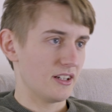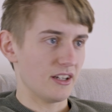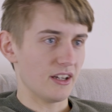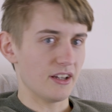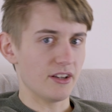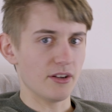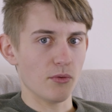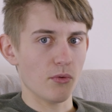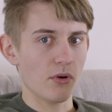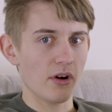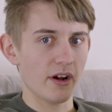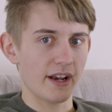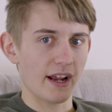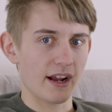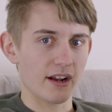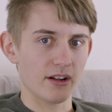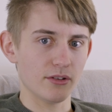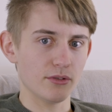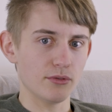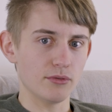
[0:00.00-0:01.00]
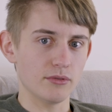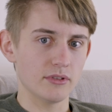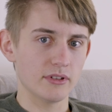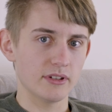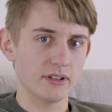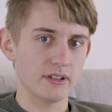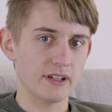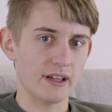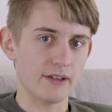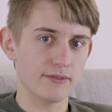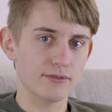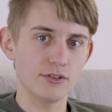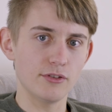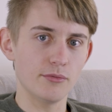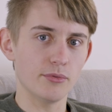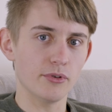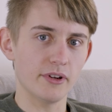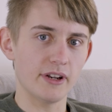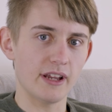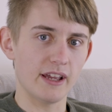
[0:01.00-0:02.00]
and a wide angle
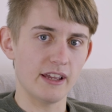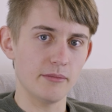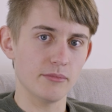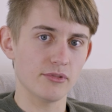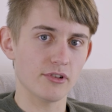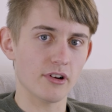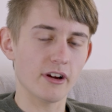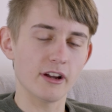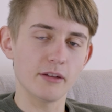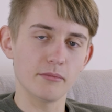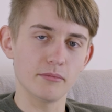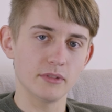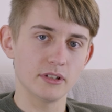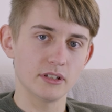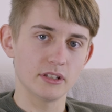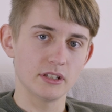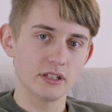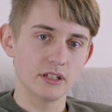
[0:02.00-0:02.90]
f2.8 prime